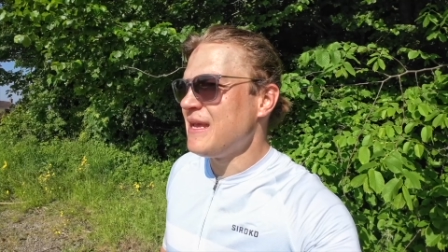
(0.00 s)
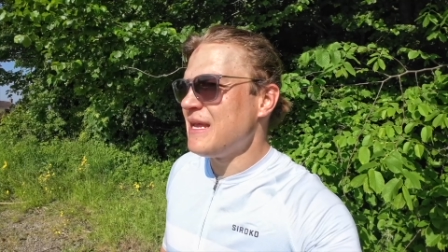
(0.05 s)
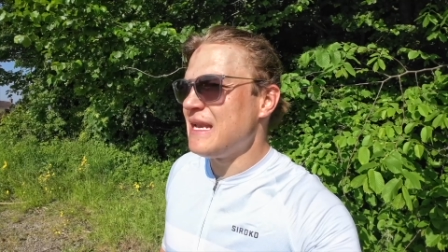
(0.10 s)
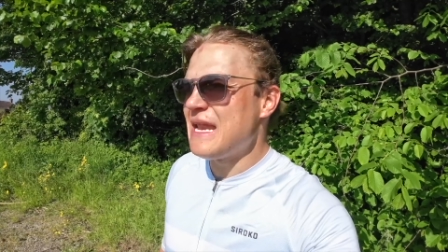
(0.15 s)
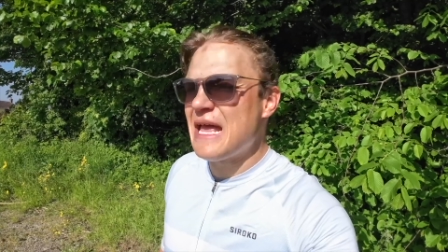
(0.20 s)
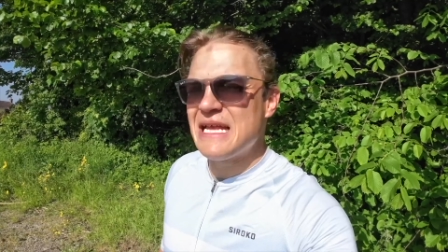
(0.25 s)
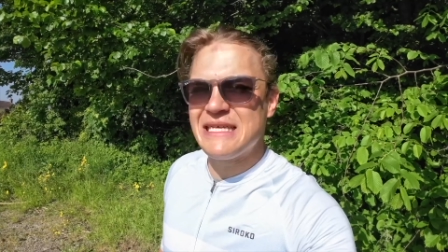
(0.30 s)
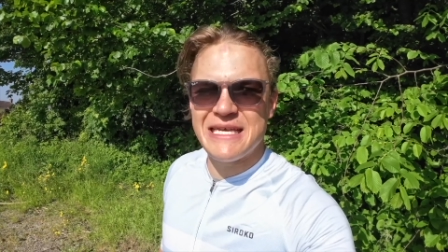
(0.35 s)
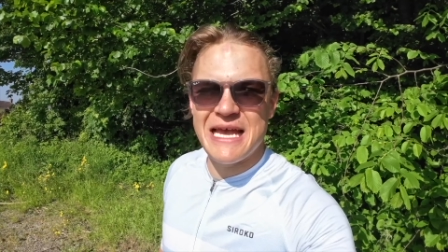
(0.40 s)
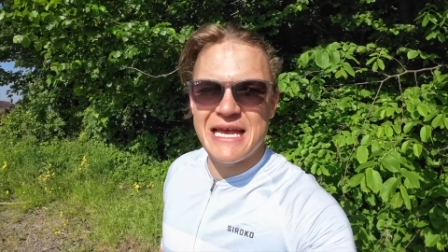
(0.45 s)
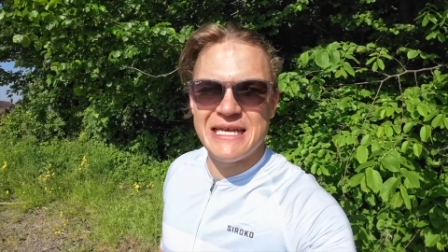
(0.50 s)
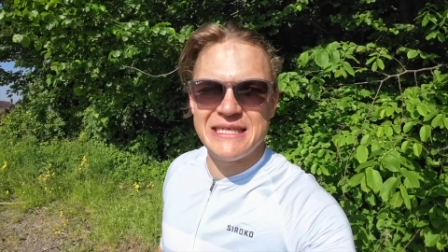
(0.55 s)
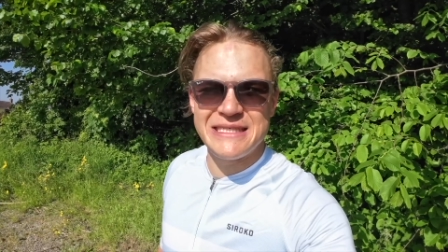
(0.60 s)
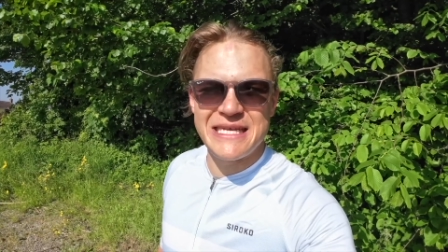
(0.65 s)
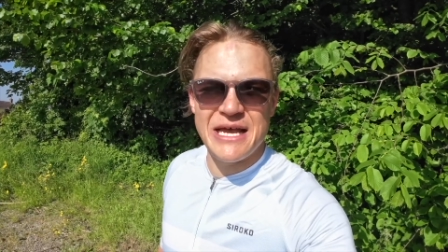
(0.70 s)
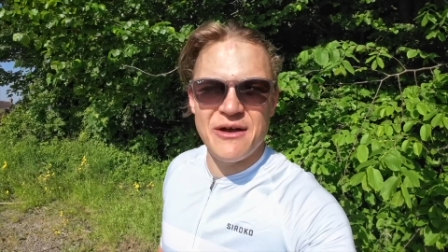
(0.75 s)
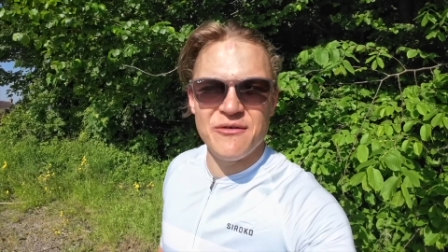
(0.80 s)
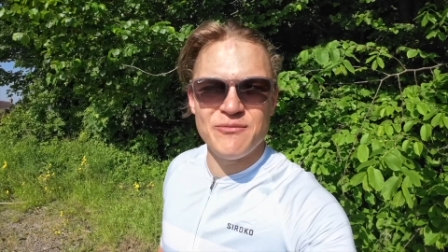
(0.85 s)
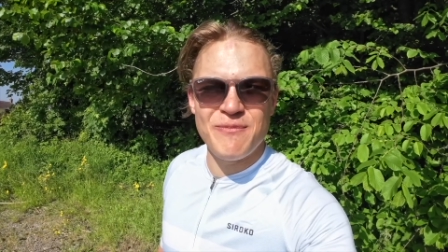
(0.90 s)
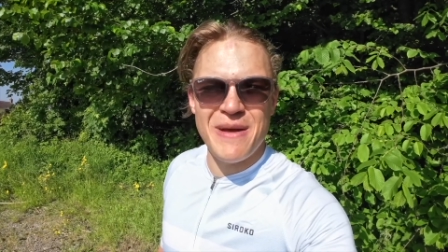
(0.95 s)
Let's get
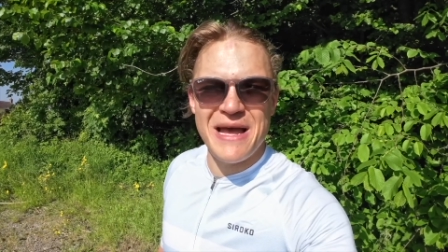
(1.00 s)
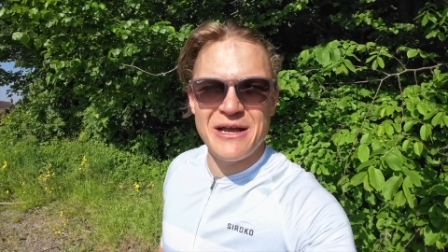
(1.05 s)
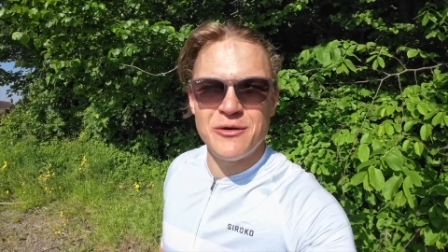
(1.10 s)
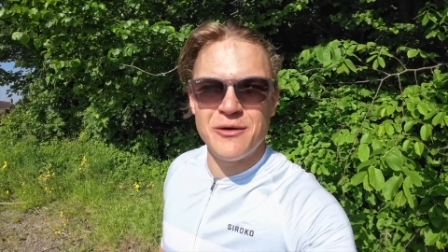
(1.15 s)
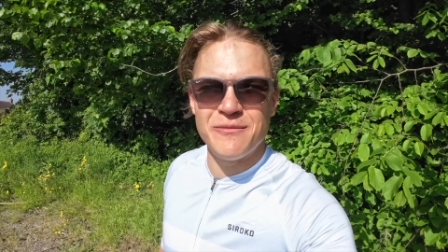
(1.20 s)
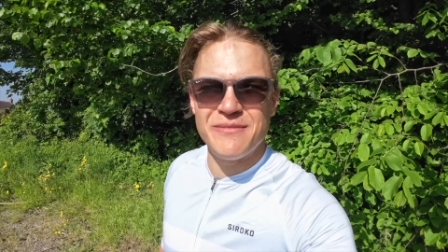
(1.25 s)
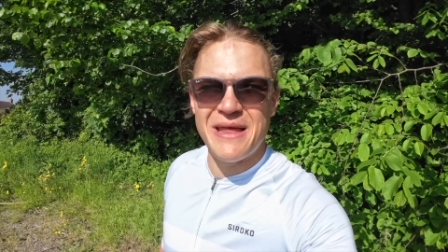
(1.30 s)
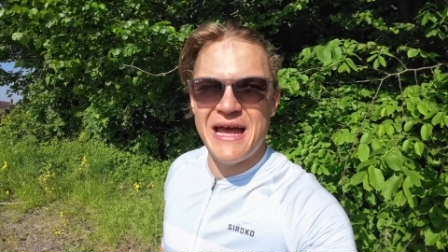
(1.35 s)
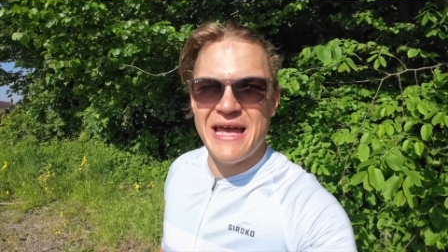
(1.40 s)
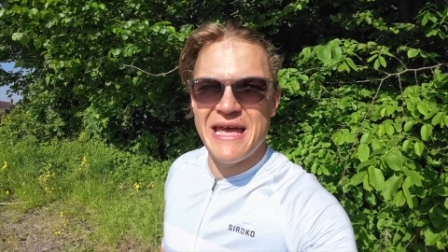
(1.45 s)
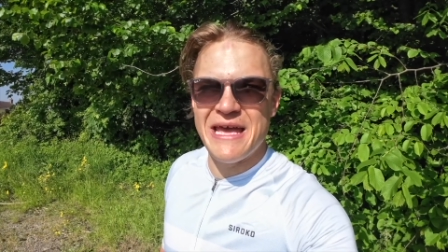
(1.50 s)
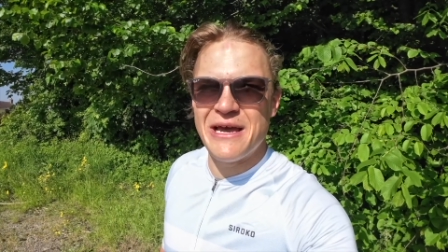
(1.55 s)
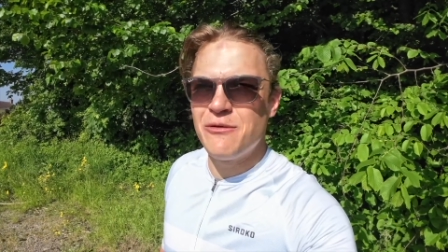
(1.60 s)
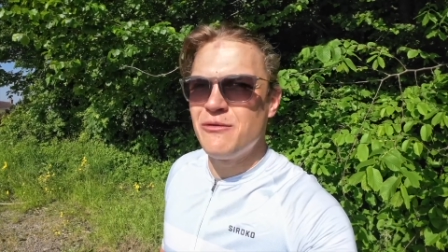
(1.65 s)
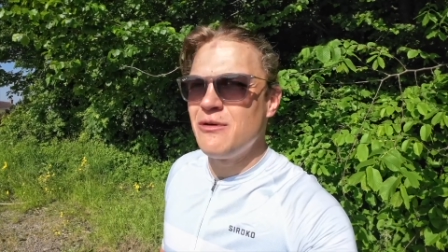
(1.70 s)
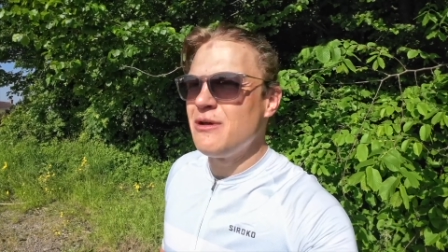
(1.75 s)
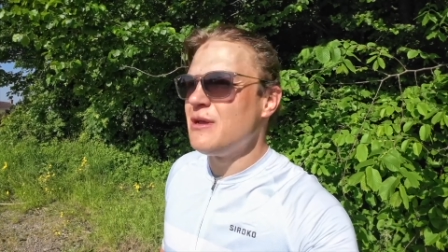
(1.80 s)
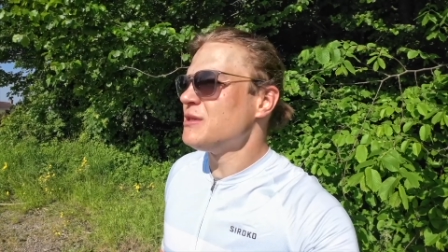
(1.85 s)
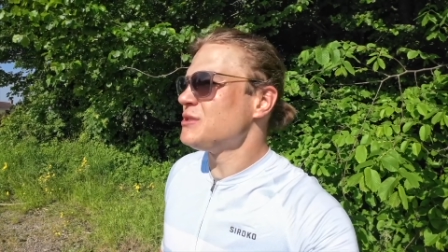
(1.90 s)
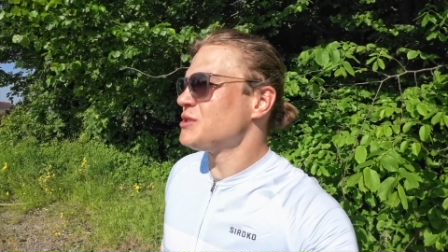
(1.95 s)
ourselves back up that hill
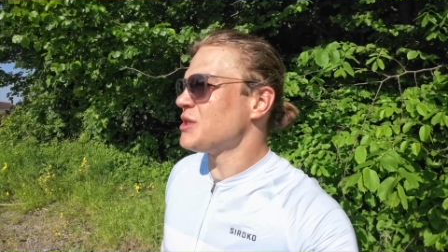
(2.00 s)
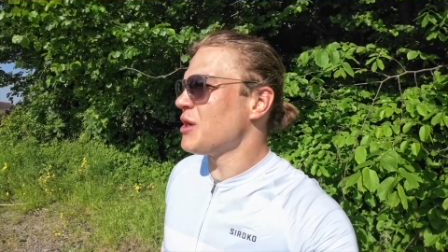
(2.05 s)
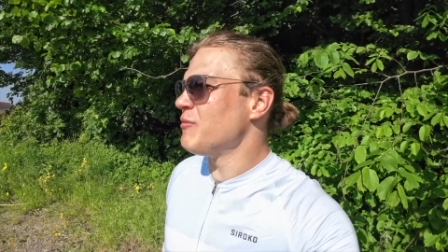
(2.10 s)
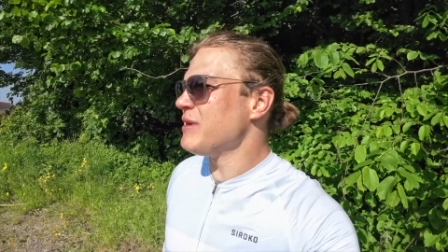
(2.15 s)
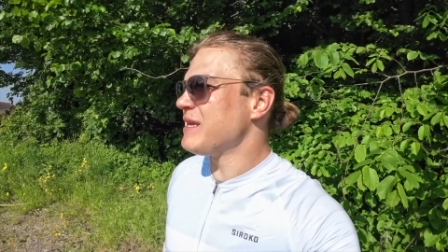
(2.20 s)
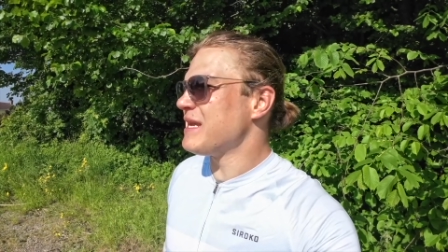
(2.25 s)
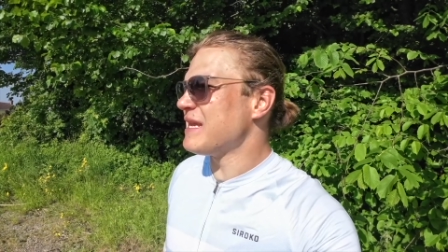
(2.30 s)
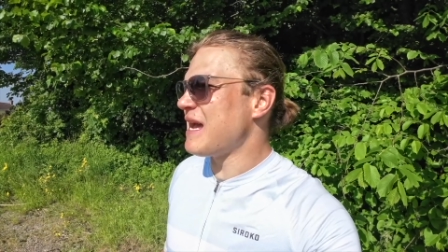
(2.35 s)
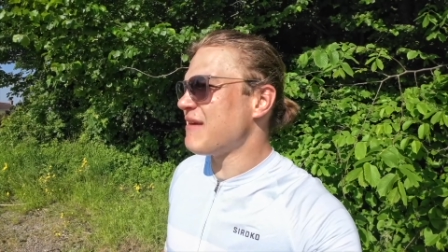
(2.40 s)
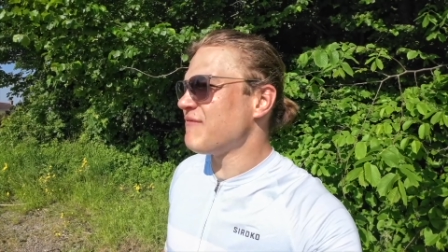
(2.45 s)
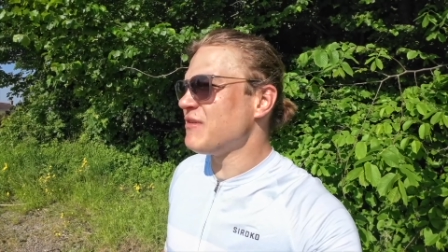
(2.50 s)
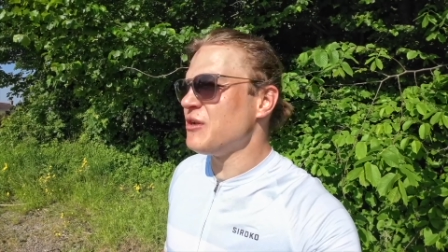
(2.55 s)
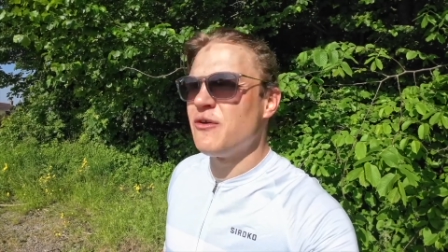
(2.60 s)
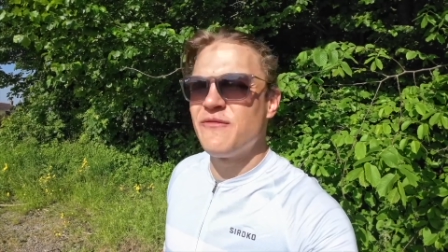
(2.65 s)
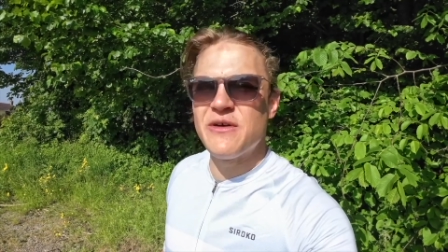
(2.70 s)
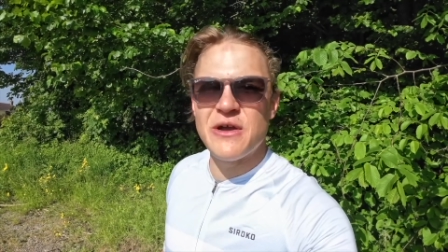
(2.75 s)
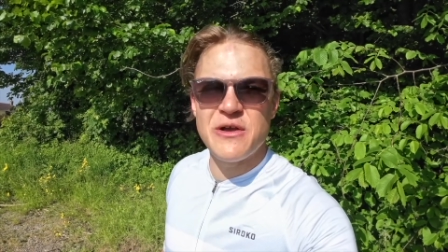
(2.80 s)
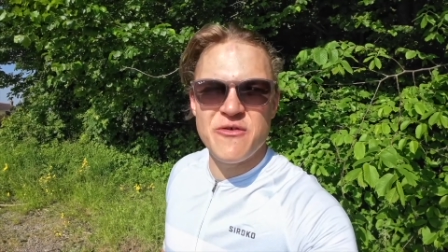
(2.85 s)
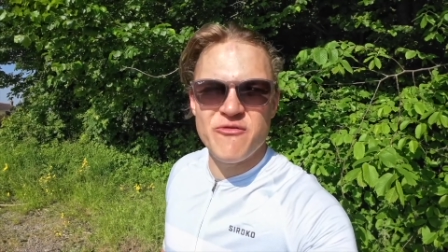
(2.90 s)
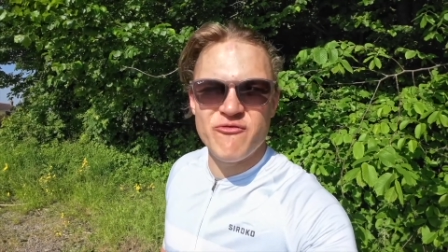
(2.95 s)
so we can have
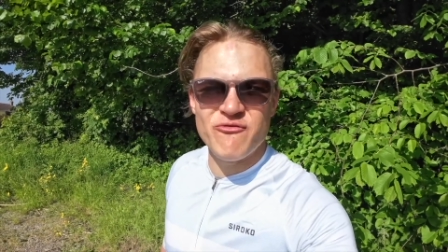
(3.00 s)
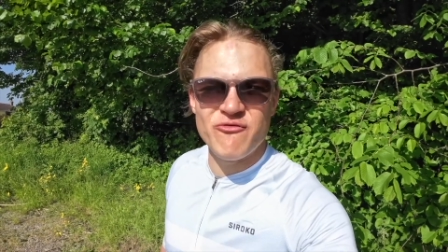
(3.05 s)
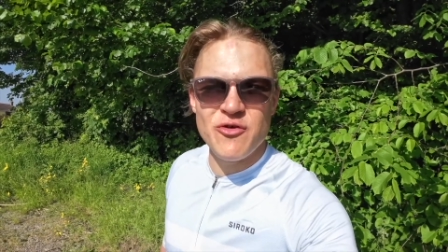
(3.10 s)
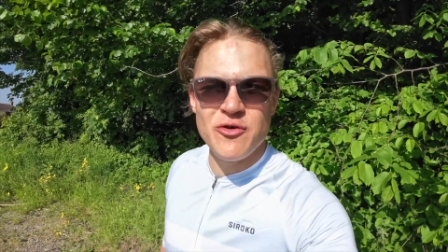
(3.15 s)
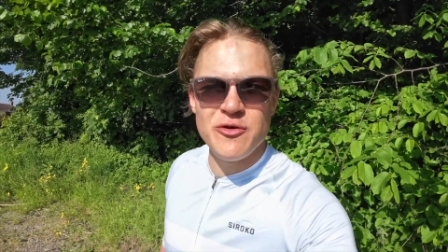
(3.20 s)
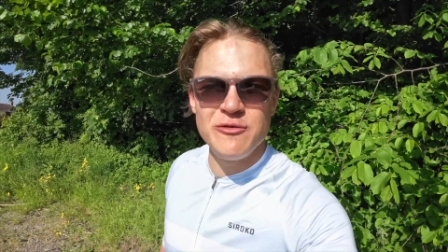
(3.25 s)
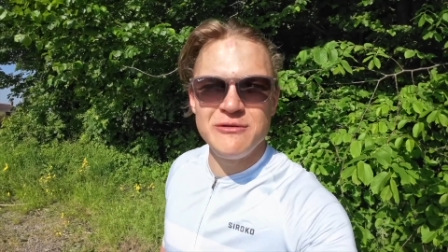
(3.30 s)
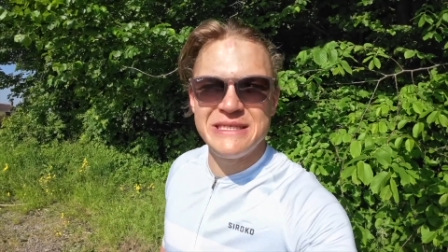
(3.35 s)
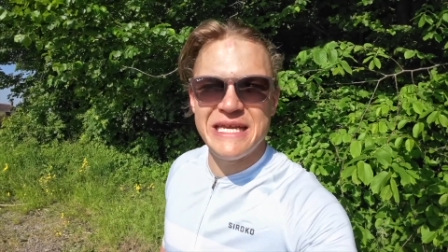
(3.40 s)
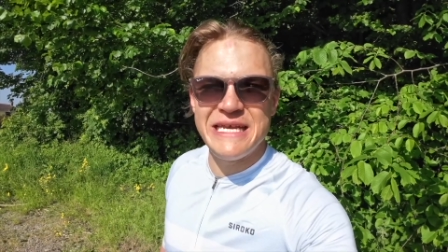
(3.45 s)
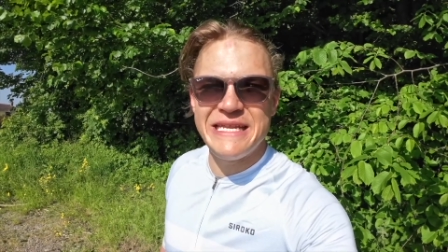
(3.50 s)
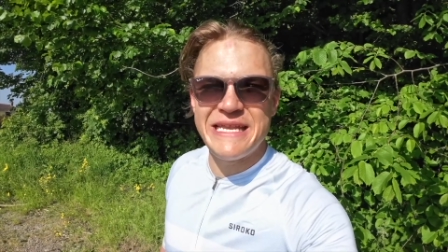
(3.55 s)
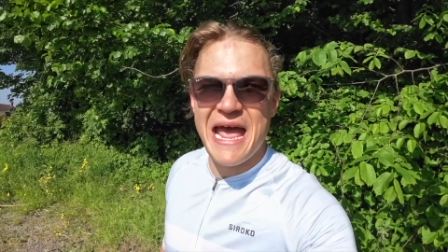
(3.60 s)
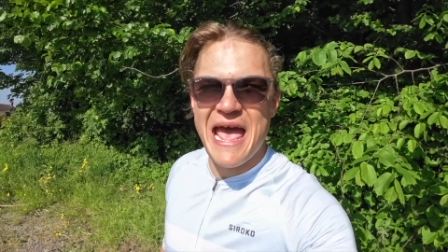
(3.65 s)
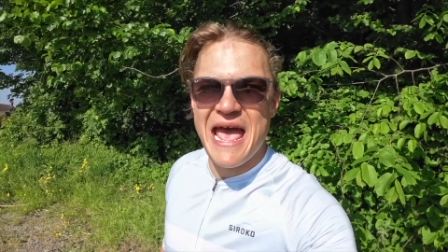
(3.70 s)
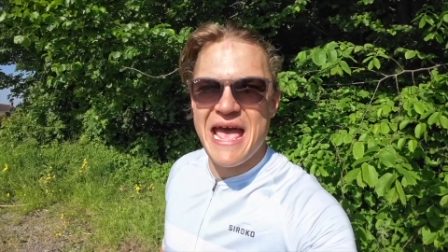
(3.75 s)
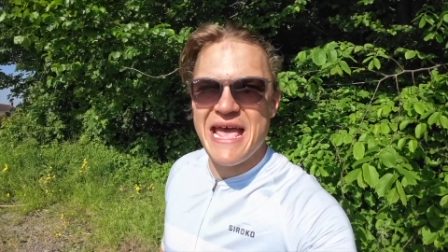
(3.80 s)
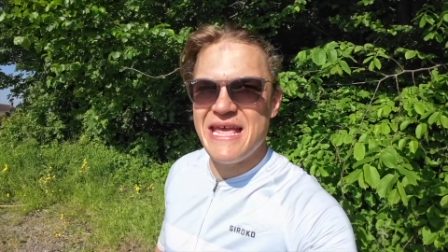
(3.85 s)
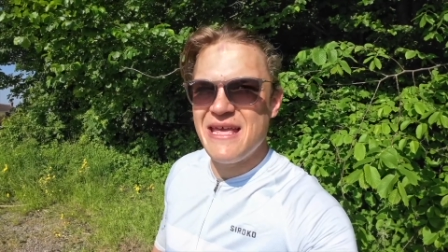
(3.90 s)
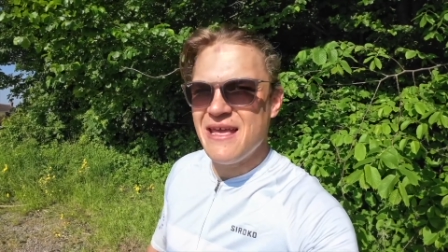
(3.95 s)
another cruisy
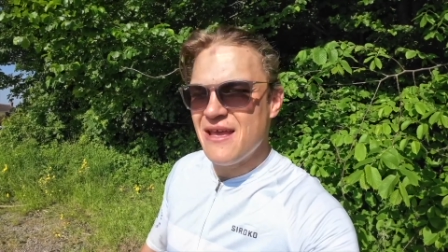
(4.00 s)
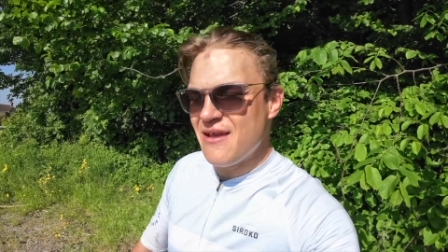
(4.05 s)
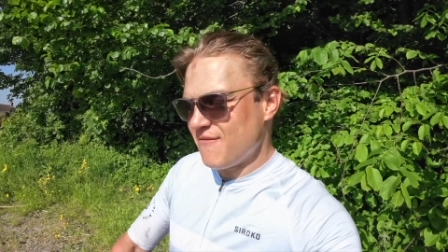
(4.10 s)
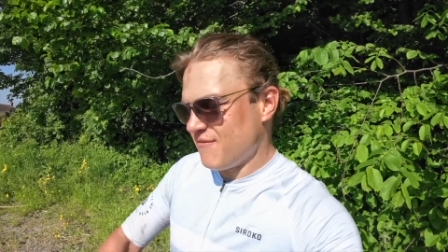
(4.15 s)
day